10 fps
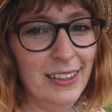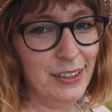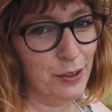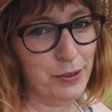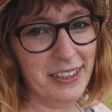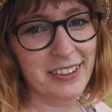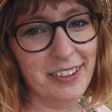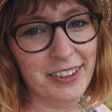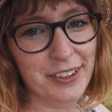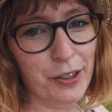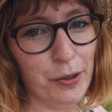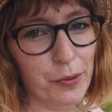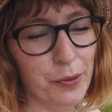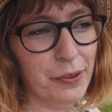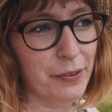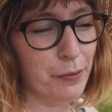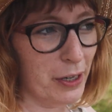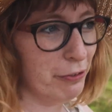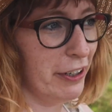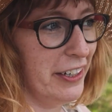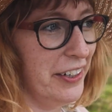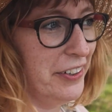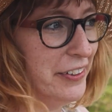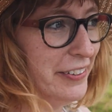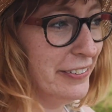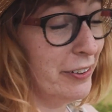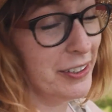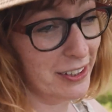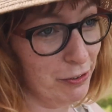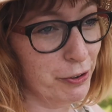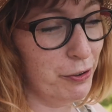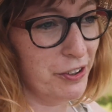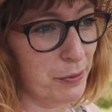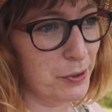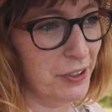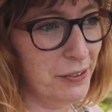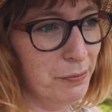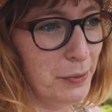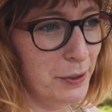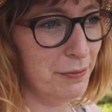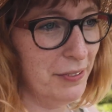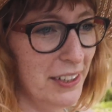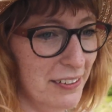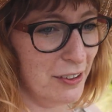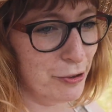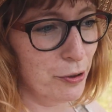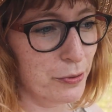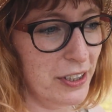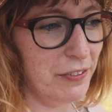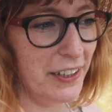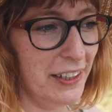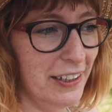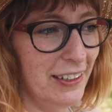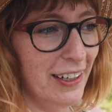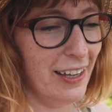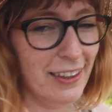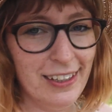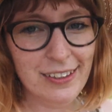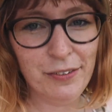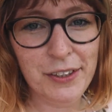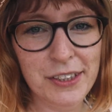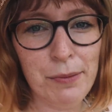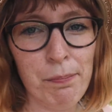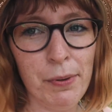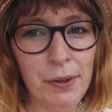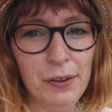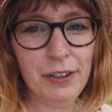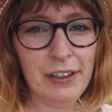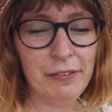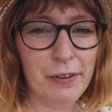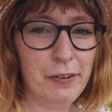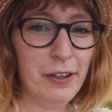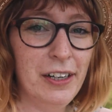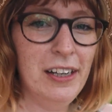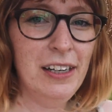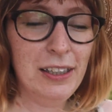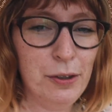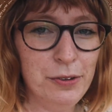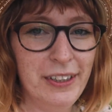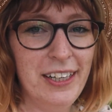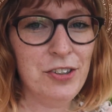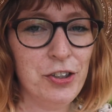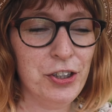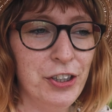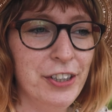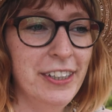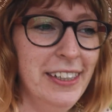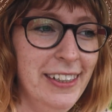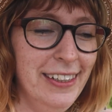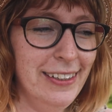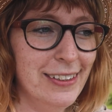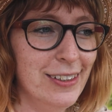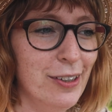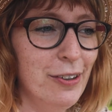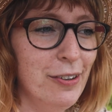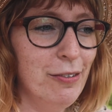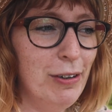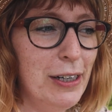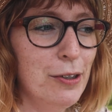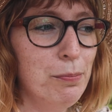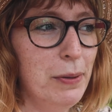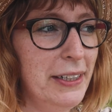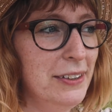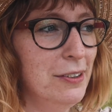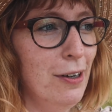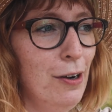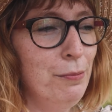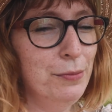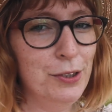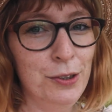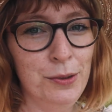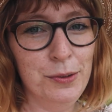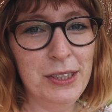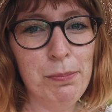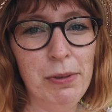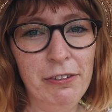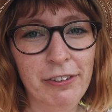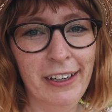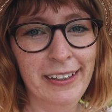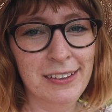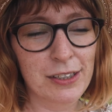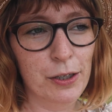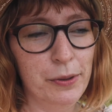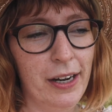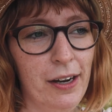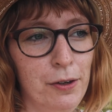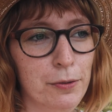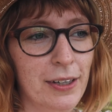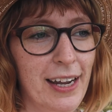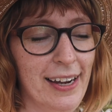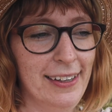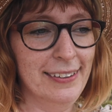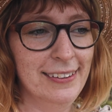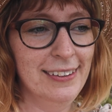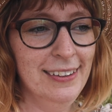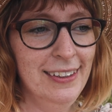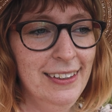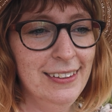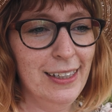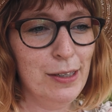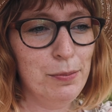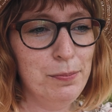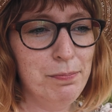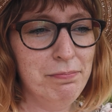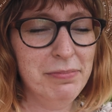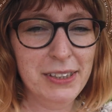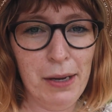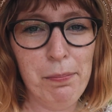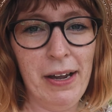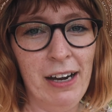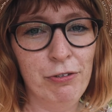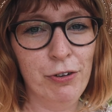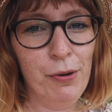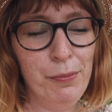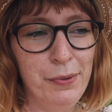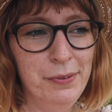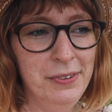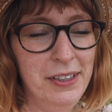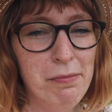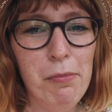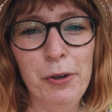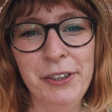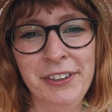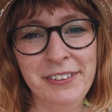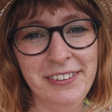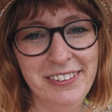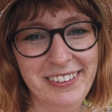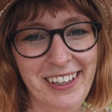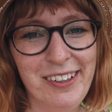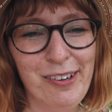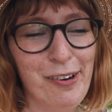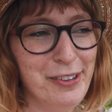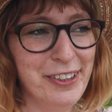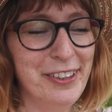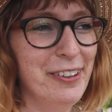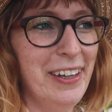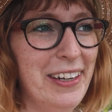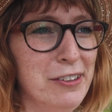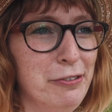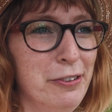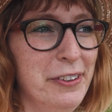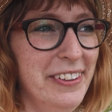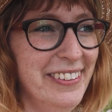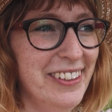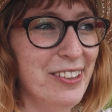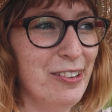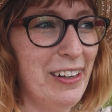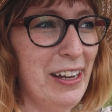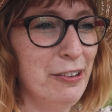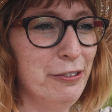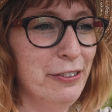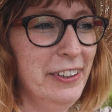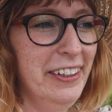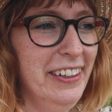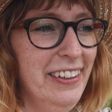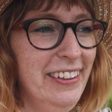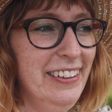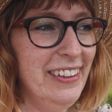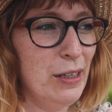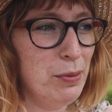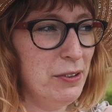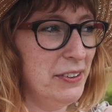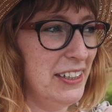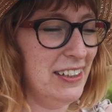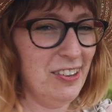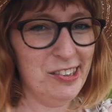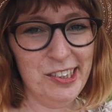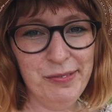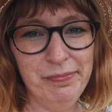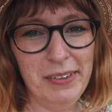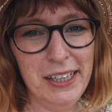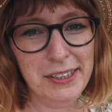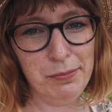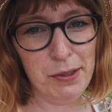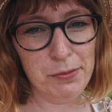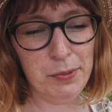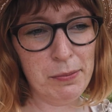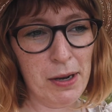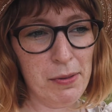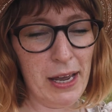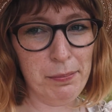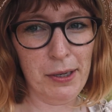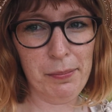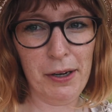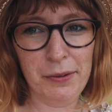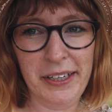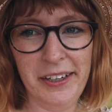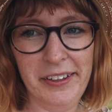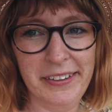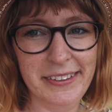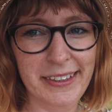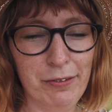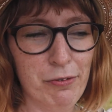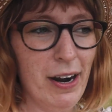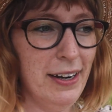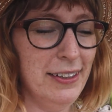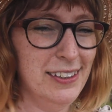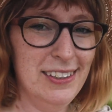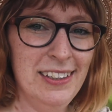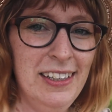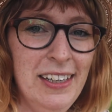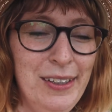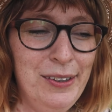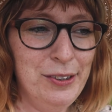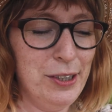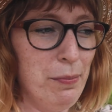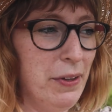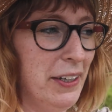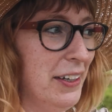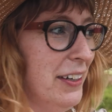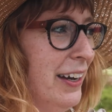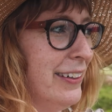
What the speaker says: So since there is no Wi-Fi here, there is cell phone reception, but there's no TV and things are very simple. You live very close to nature. It's a really good place to come to simplify and slow down and take a step back from modern technological life, digital life, take a bit of a detox. I sometimes bring my laptop out here and sit and write or something.